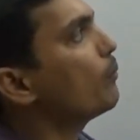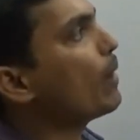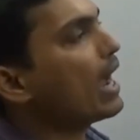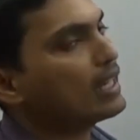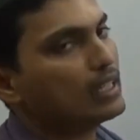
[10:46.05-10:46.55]

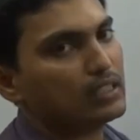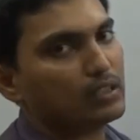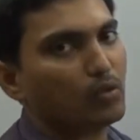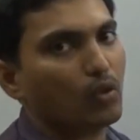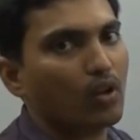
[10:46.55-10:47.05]
bank
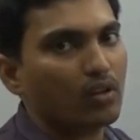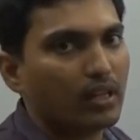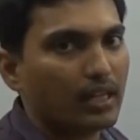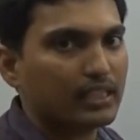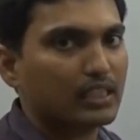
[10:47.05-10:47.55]
is
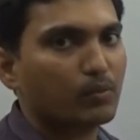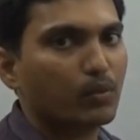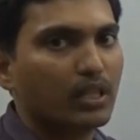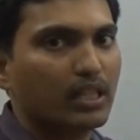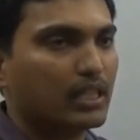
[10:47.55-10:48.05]
not
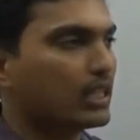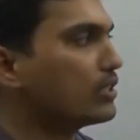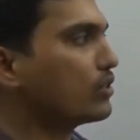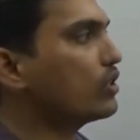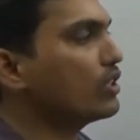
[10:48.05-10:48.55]
reasonably
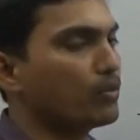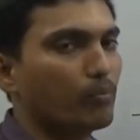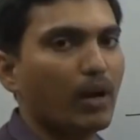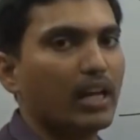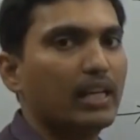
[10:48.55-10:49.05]
consider
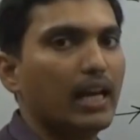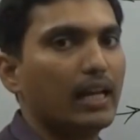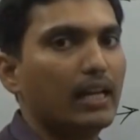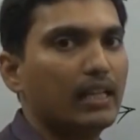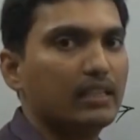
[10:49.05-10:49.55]
my
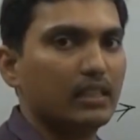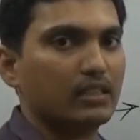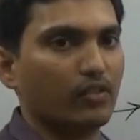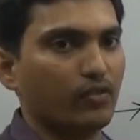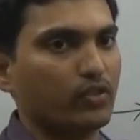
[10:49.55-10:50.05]
guarantee is the
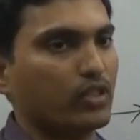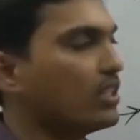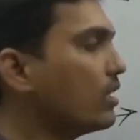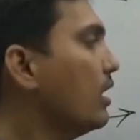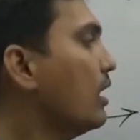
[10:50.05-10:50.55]
sufficient,